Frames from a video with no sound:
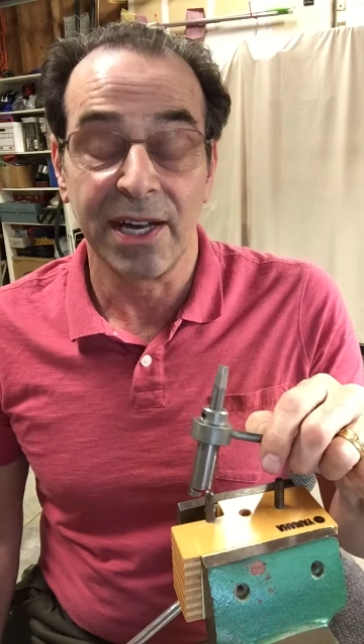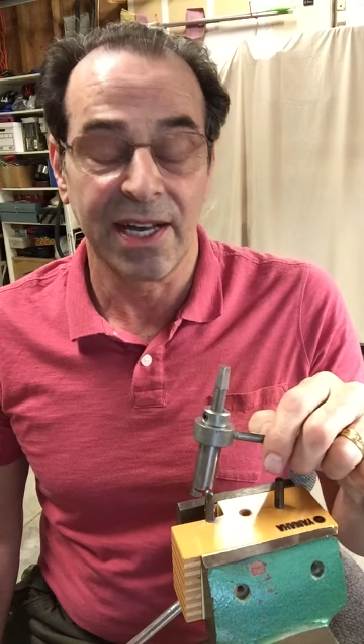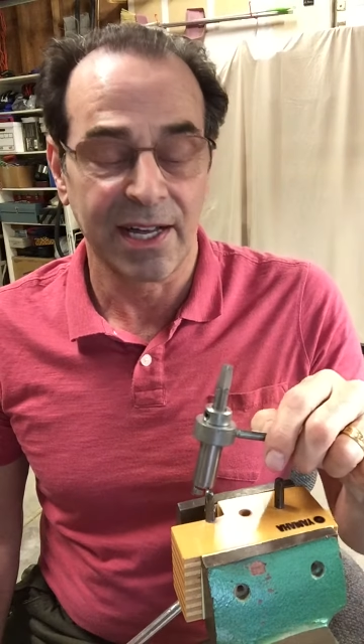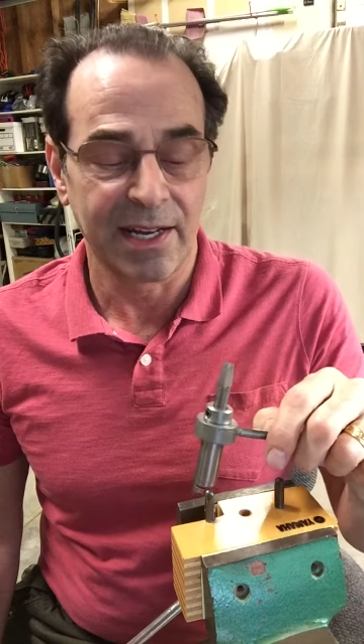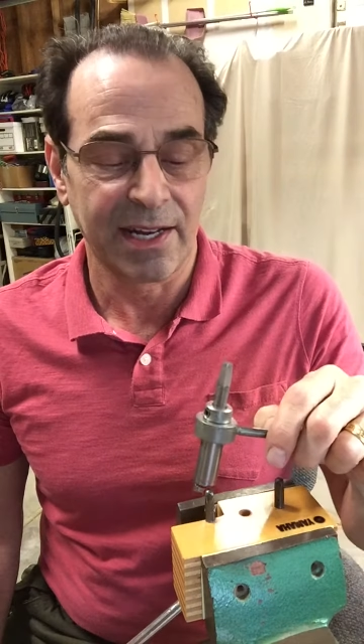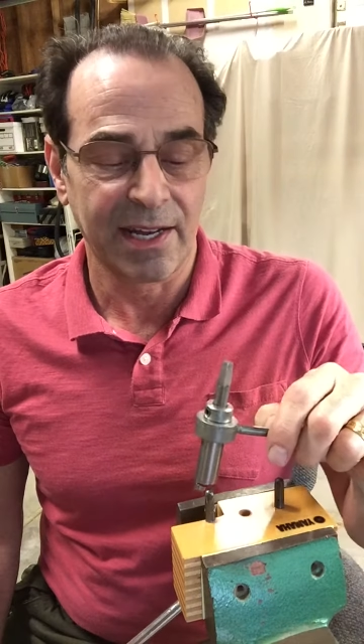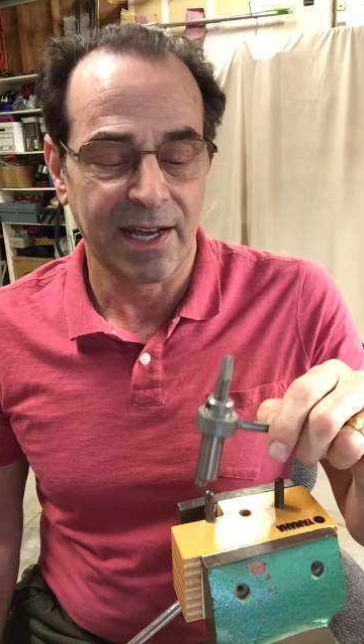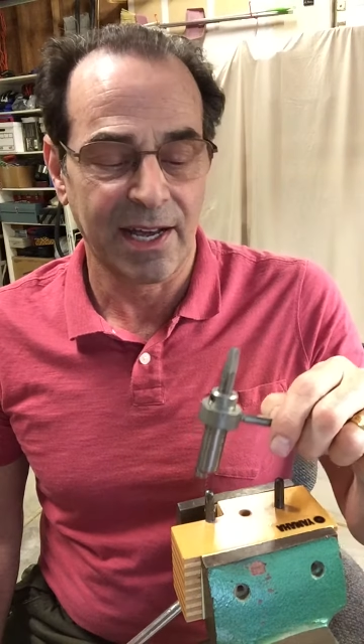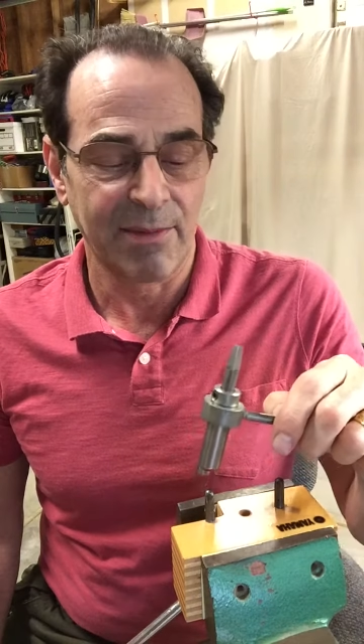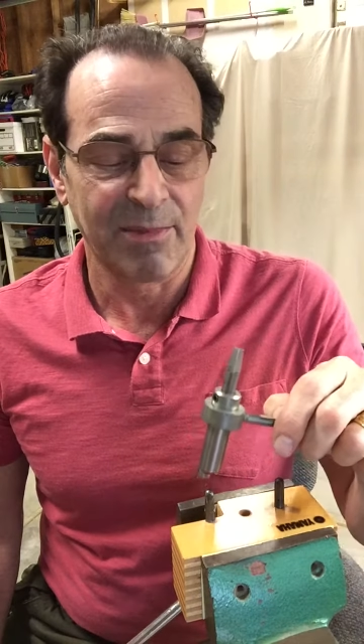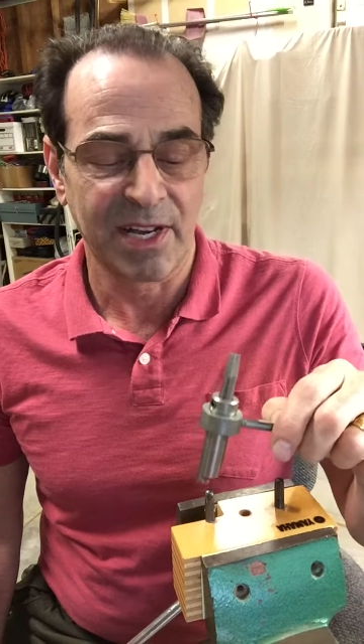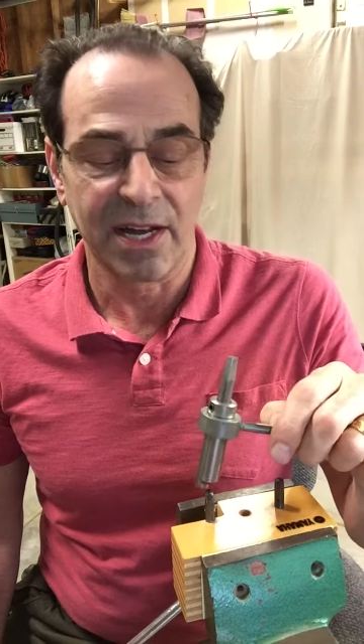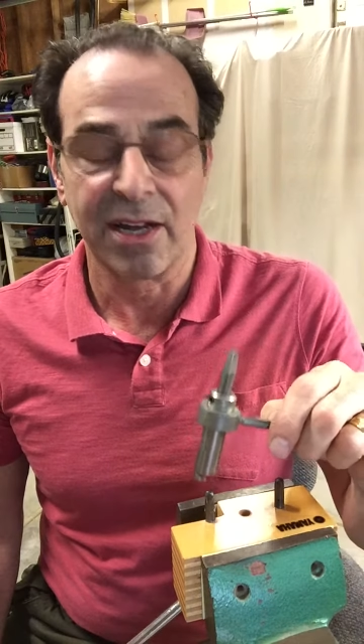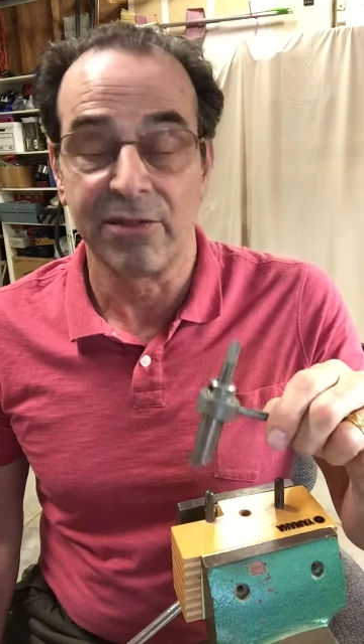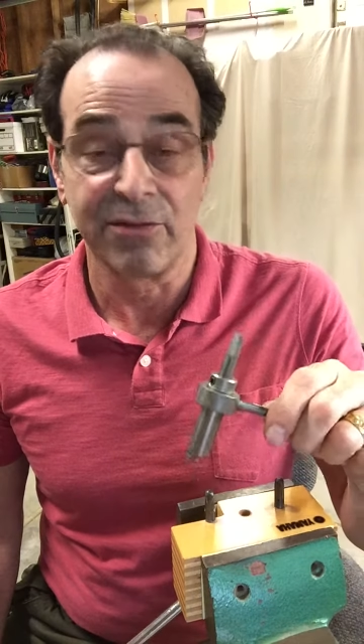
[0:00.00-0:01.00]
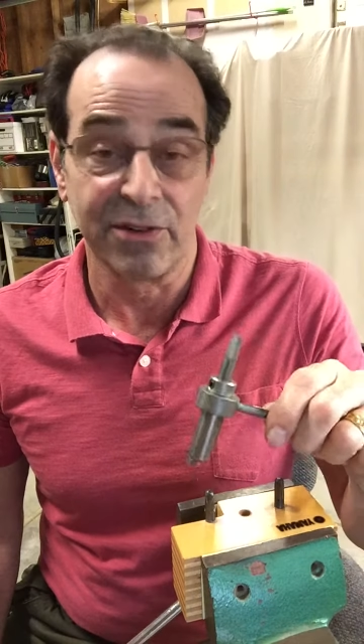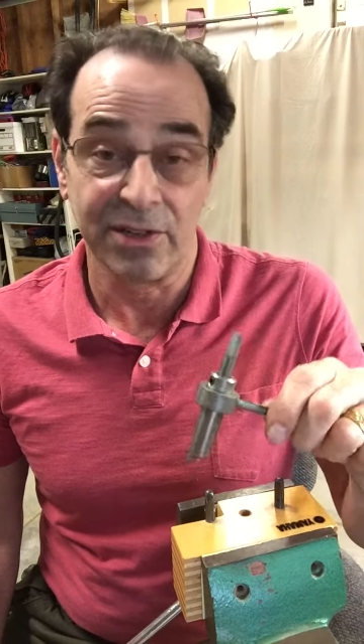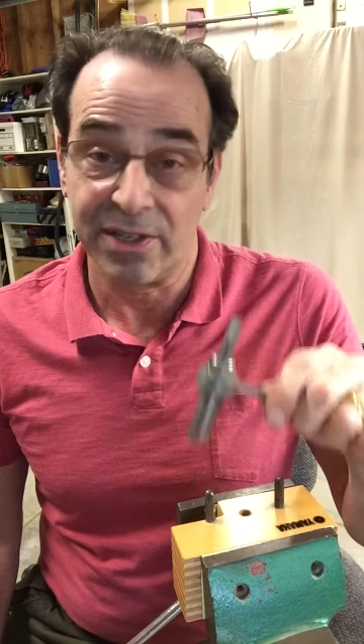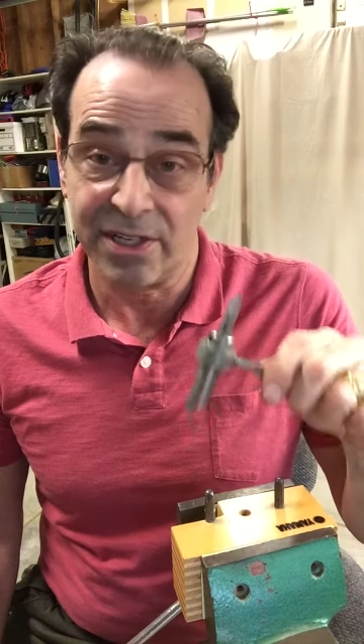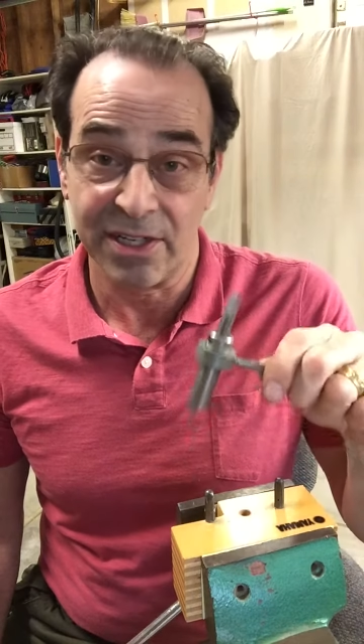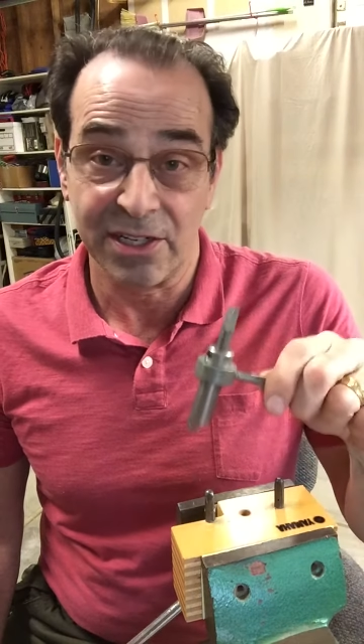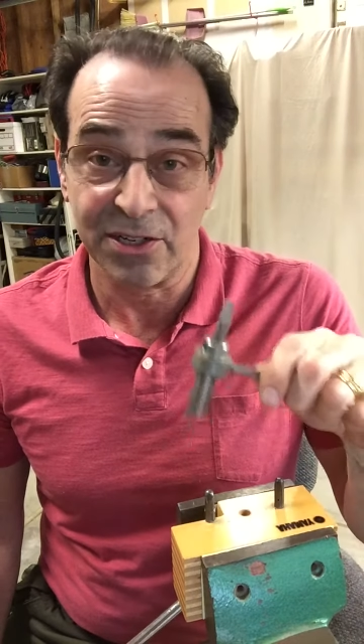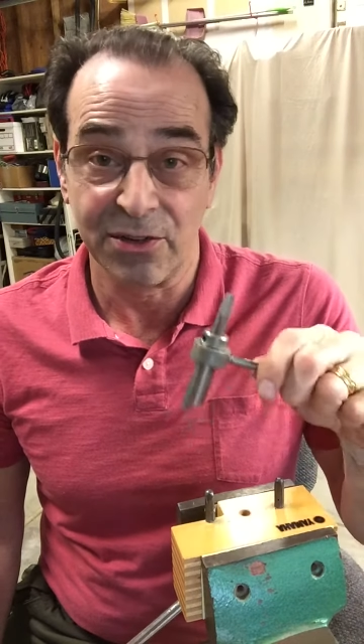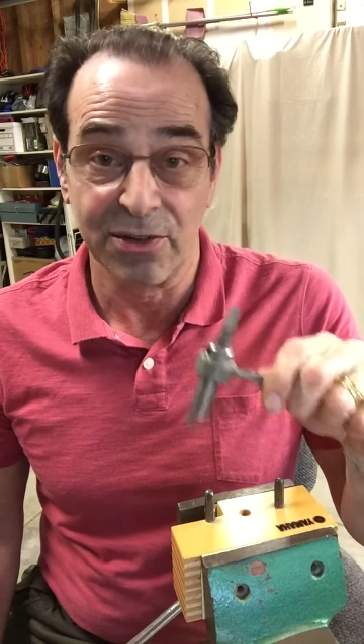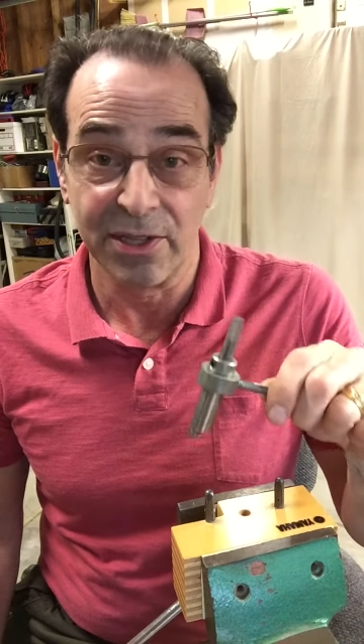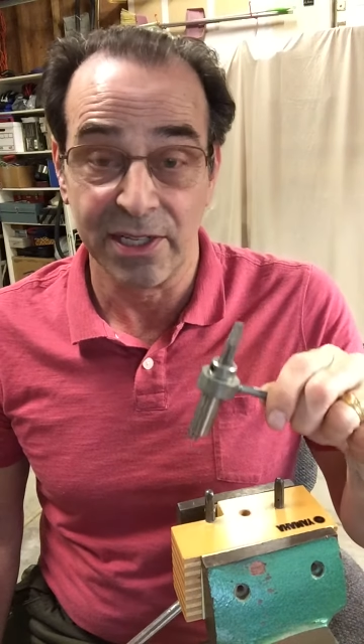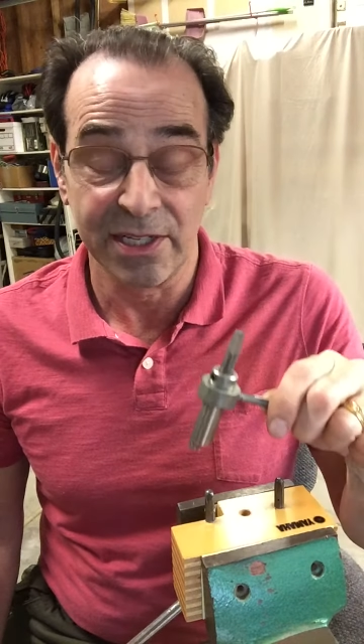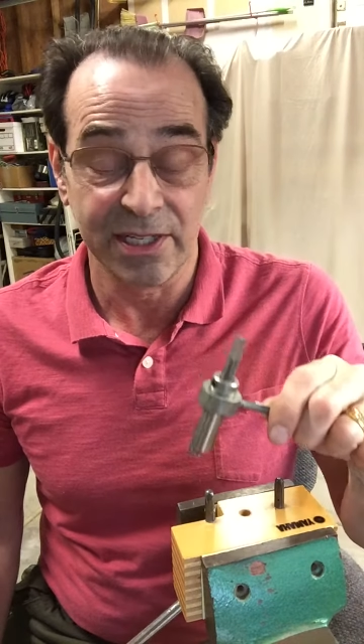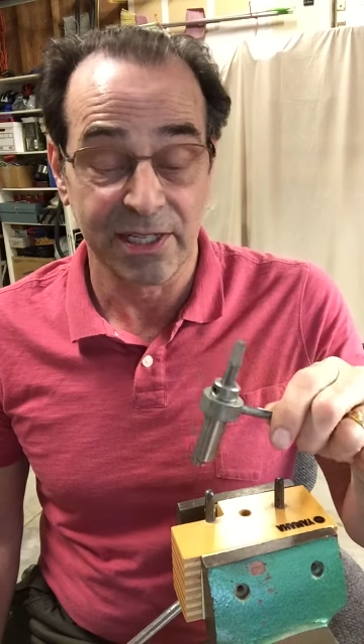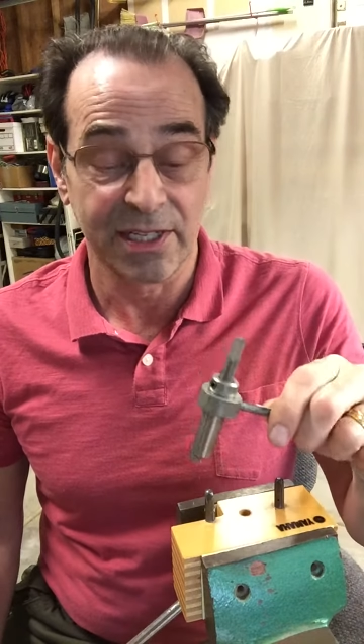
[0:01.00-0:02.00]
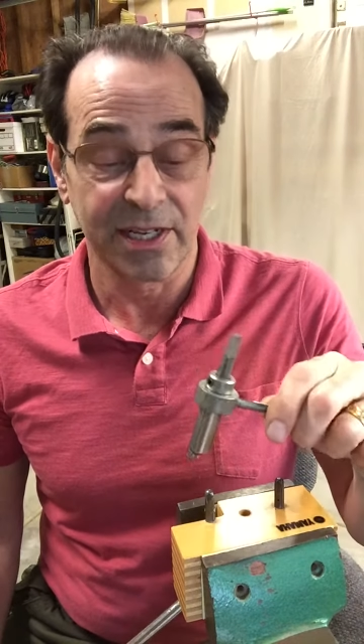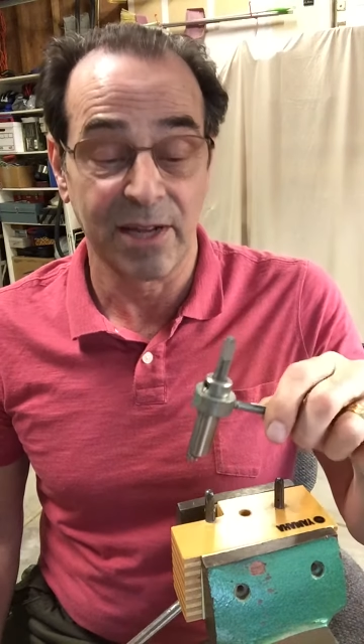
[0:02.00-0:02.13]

and I'm a convert. This tool is